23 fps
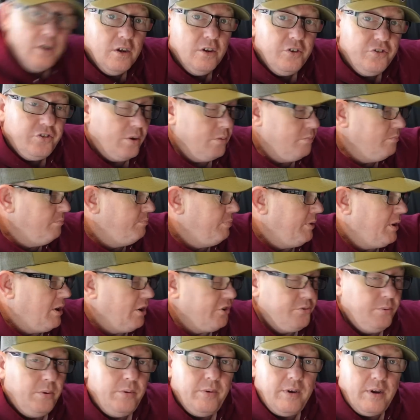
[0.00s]
So
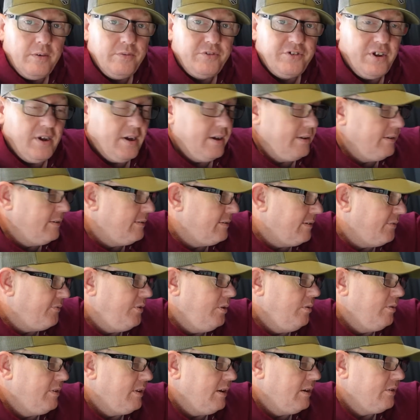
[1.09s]
because we were outside, there's a
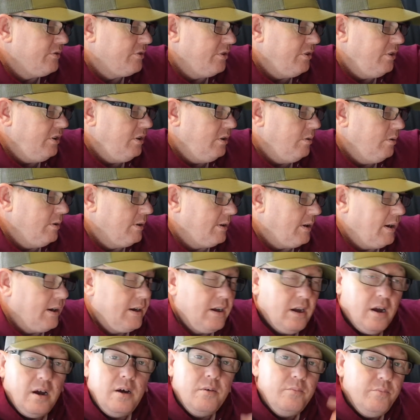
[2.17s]
few things on the unit that I
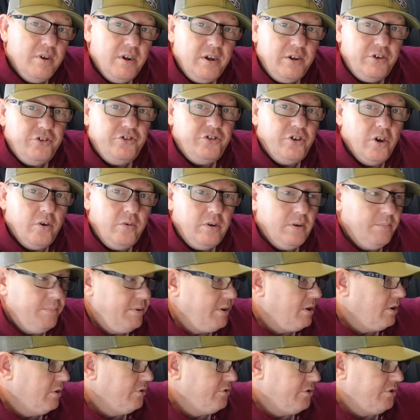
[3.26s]
can't really show you
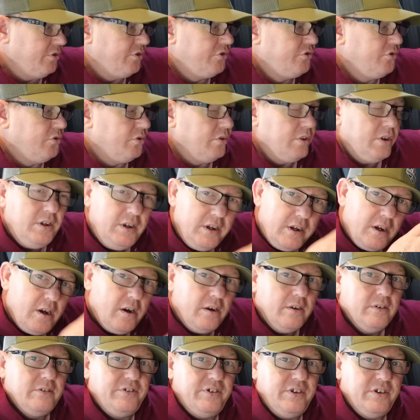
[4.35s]
because of the sun, and you
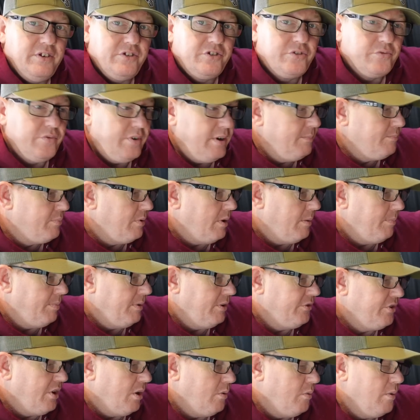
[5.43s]
can't see the screen properly,
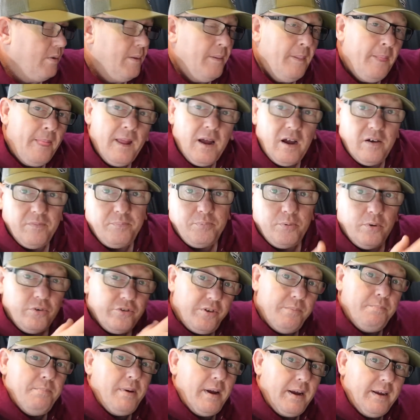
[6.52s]
so I've brought
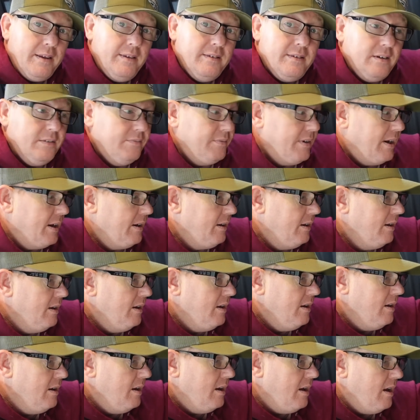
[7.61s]
it back into the van.
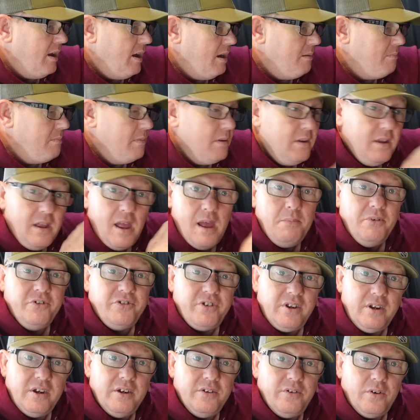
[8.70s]
Emma's
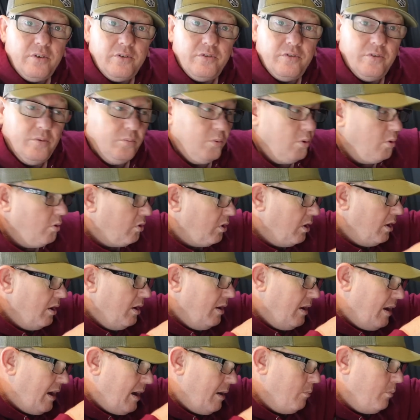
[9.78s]
taking the dogs for a walk,
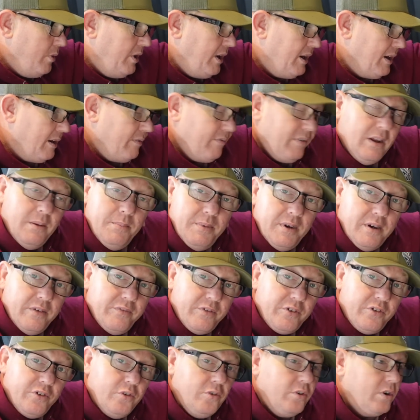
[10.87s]
and we can have a little bit of a
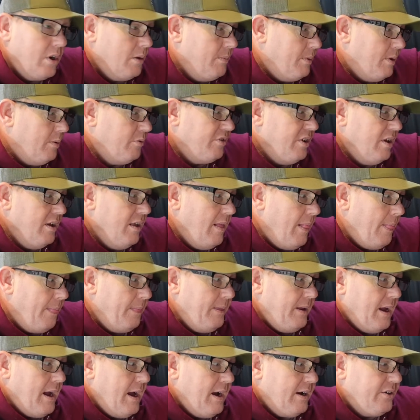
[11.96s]
talk about
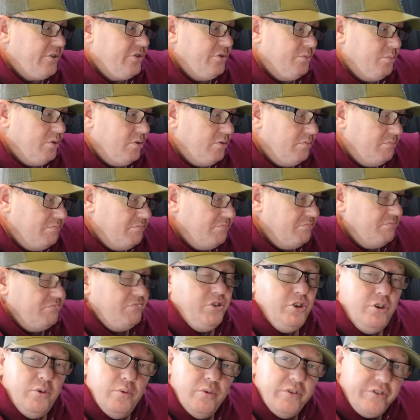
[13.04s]
the actual
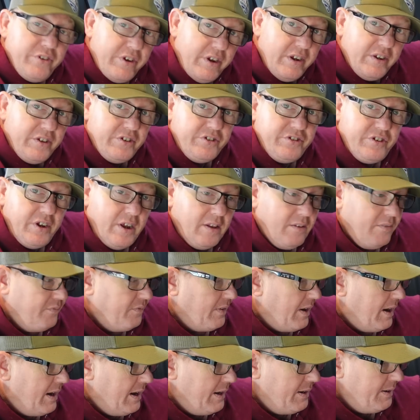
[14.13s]
unit itself
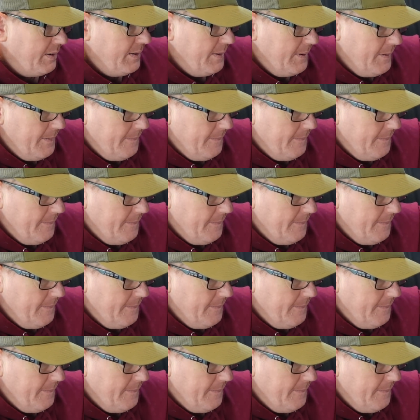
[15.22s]
and